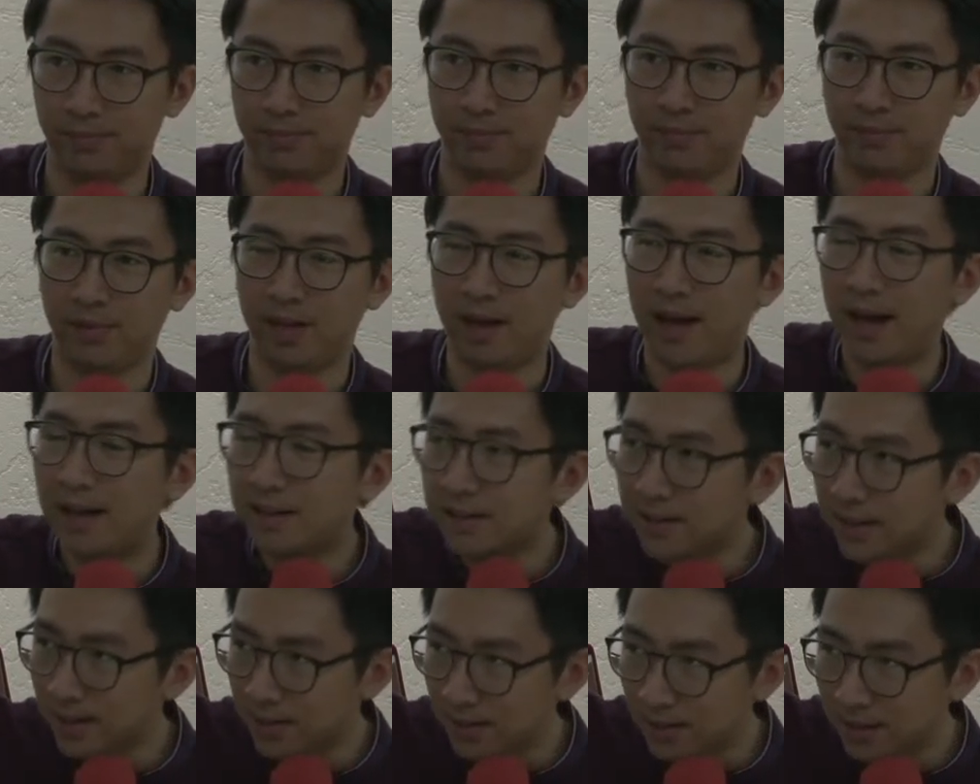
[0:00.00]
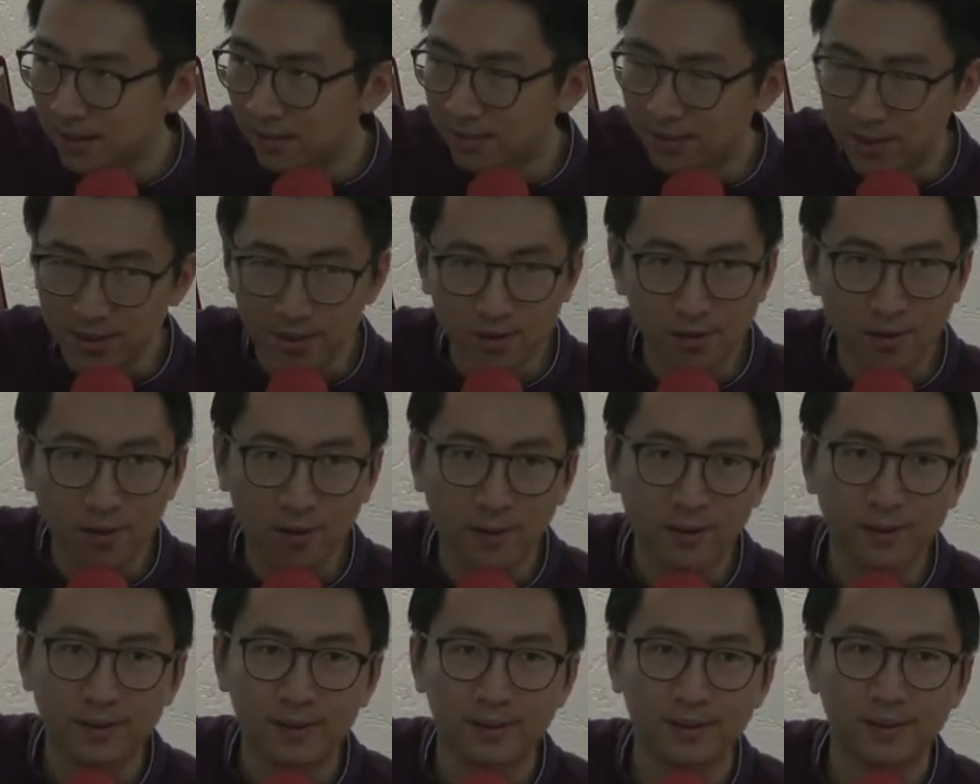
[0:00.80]
Their ancestors have seen
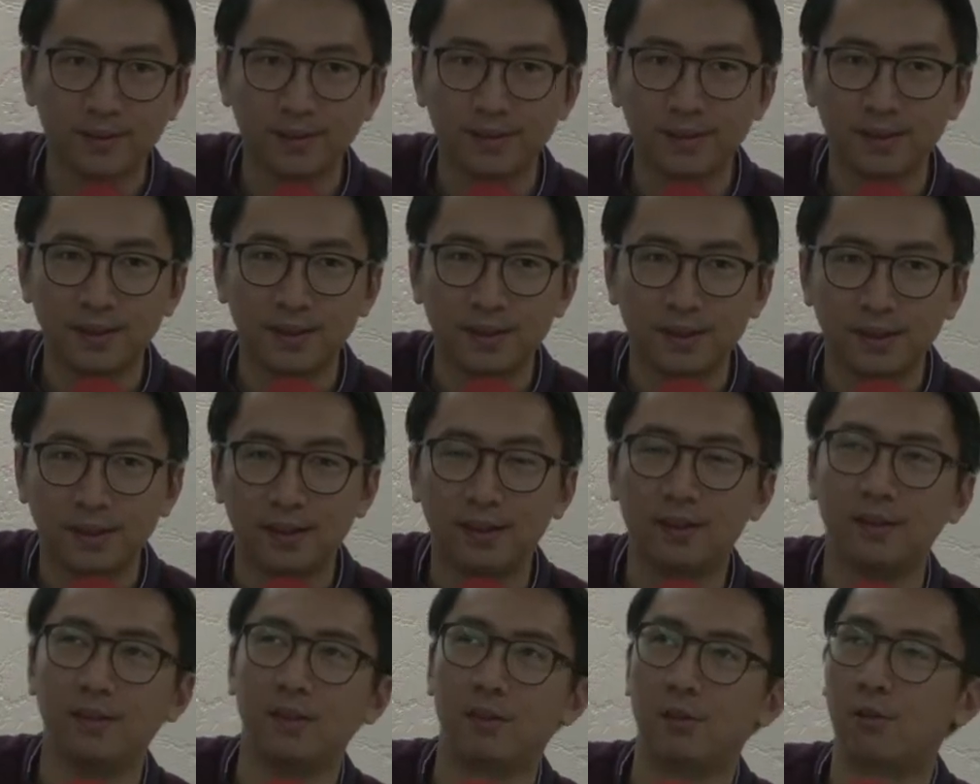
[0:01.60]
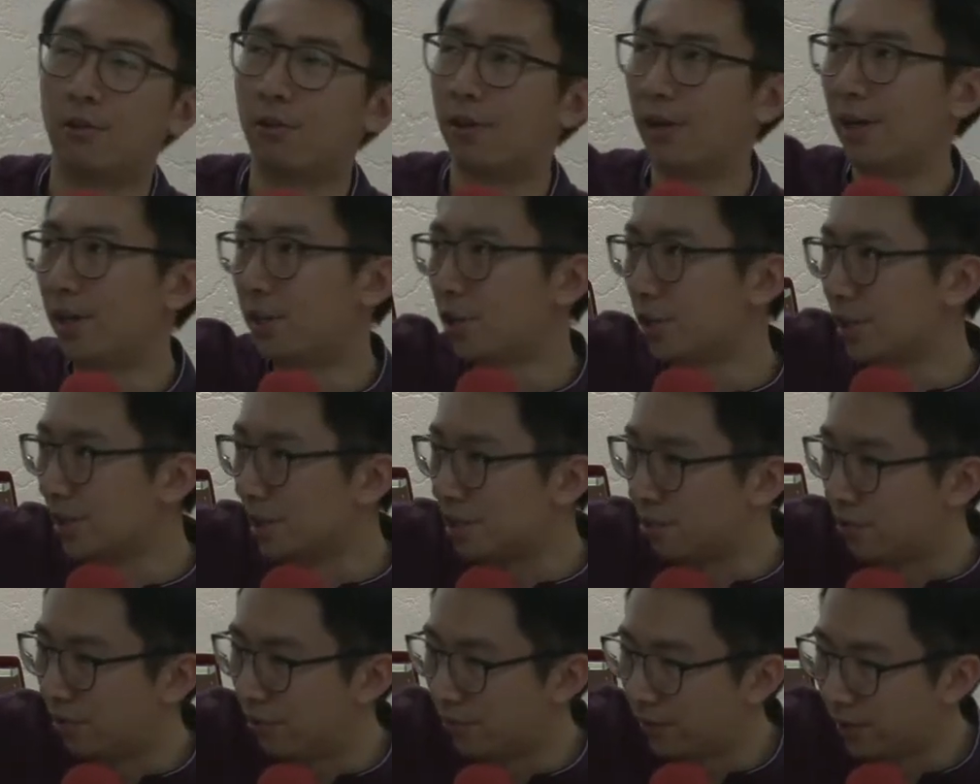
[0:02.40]
God. The creation
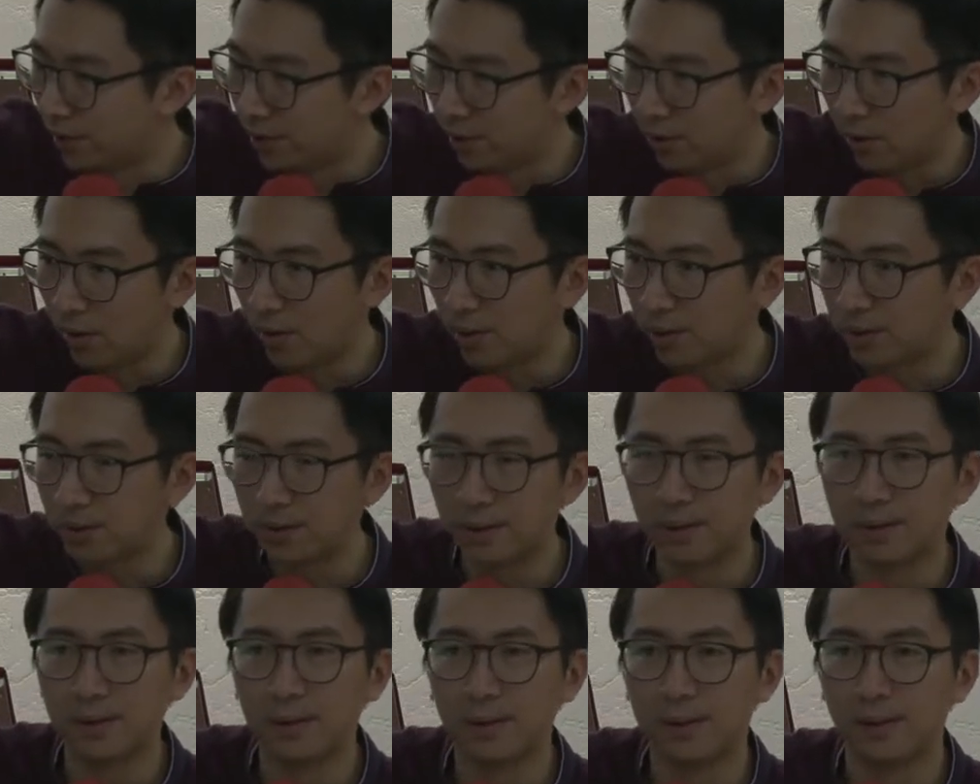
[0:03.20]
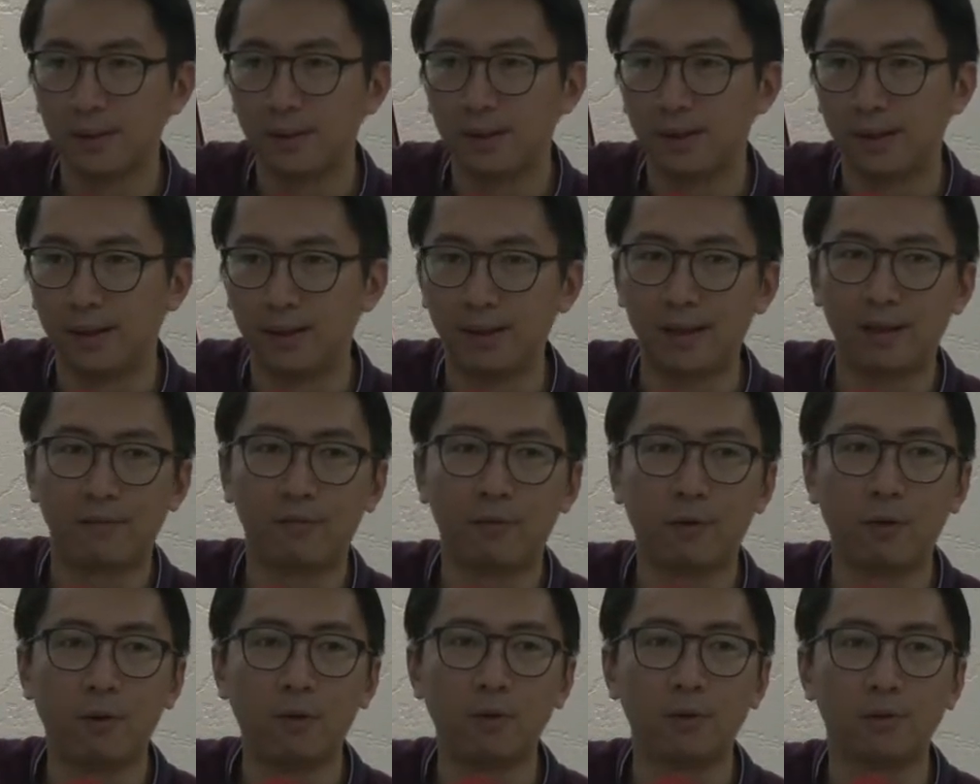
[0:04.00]
is revealing God. And
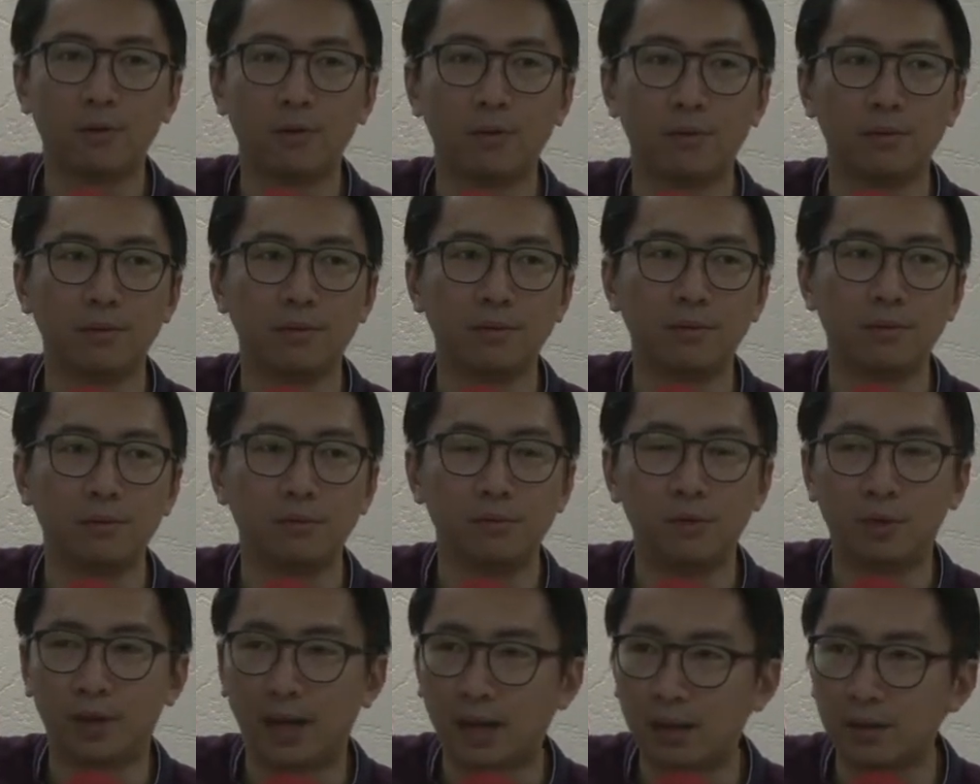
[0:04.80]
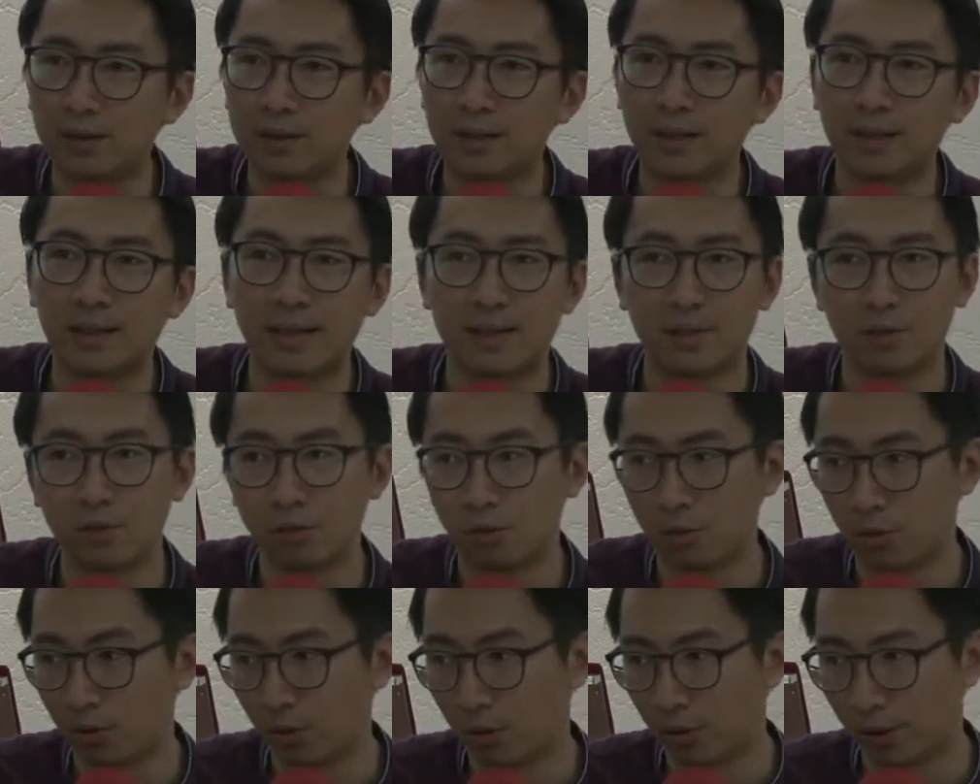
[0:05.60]
therefore, you cannot say there's
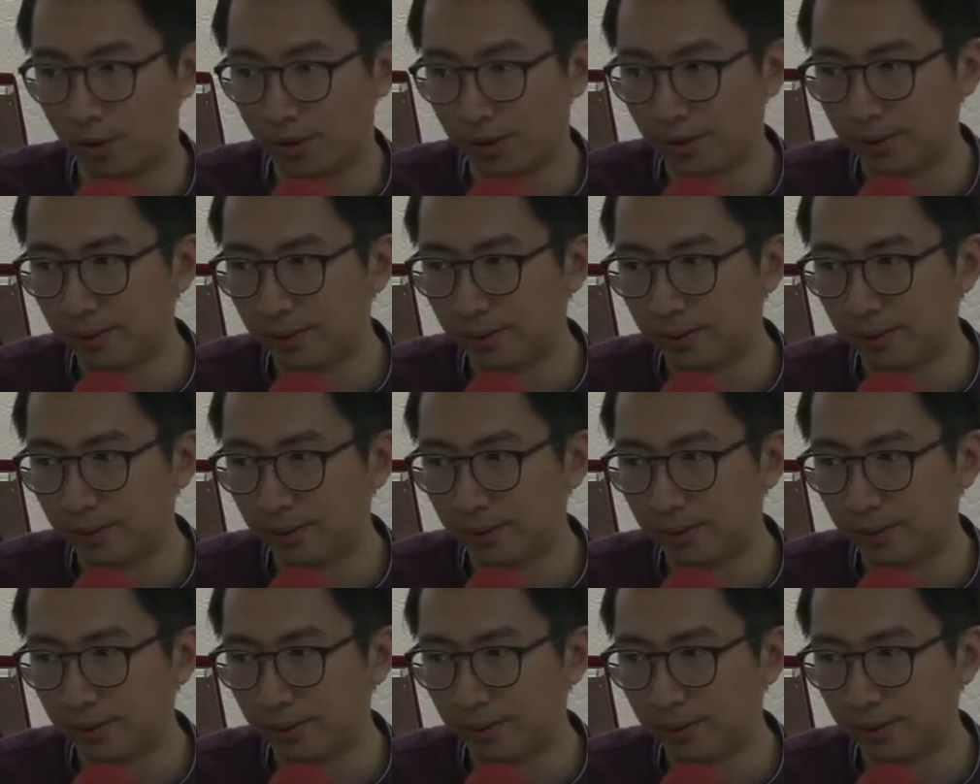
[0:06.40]
no God.